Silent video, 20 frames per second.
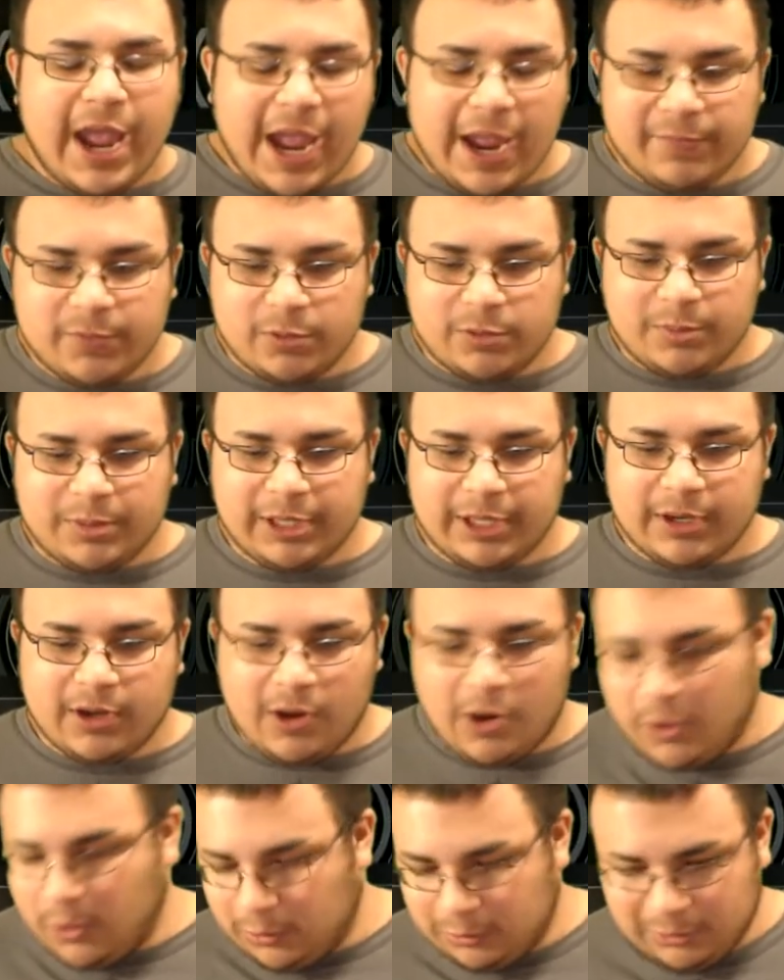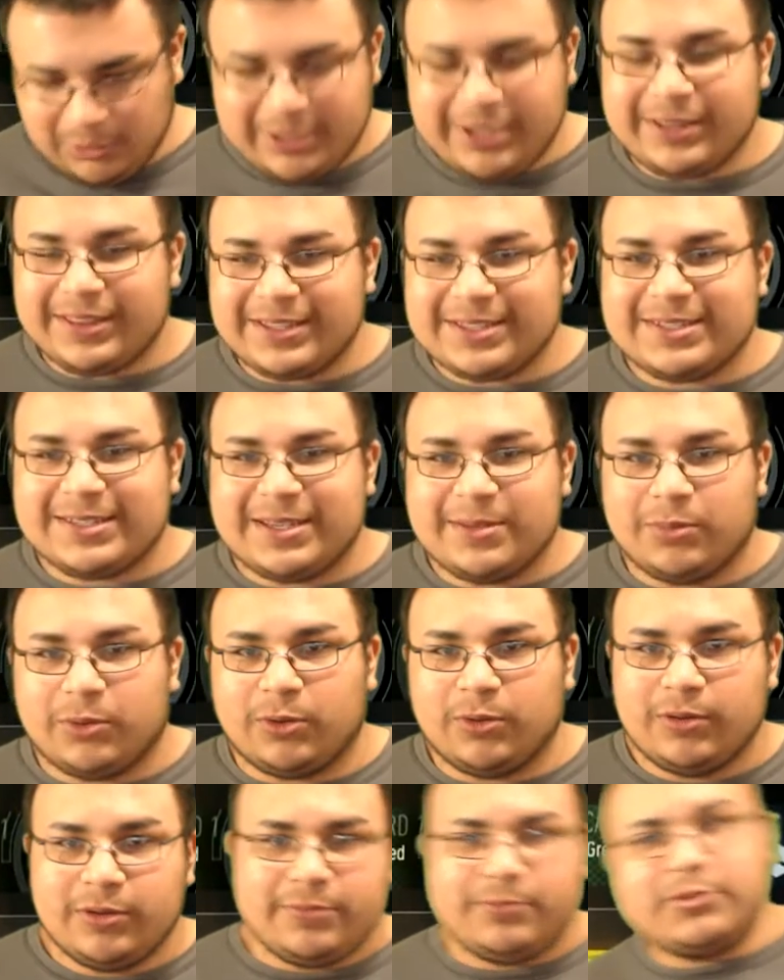everyone would be like, oh, look at this
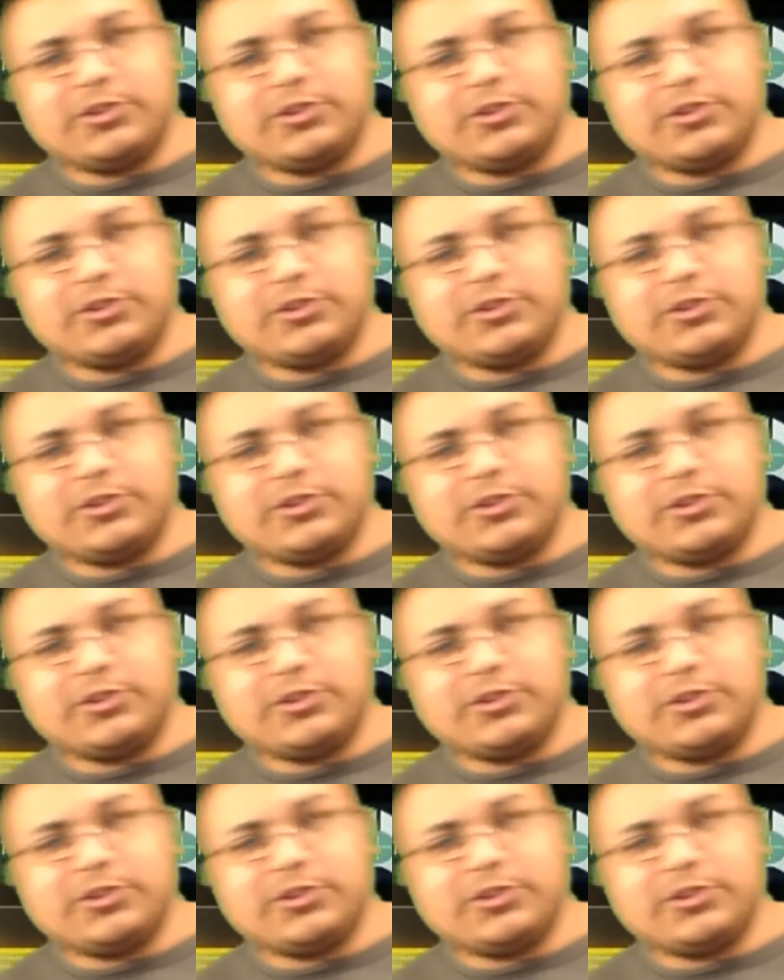symbol.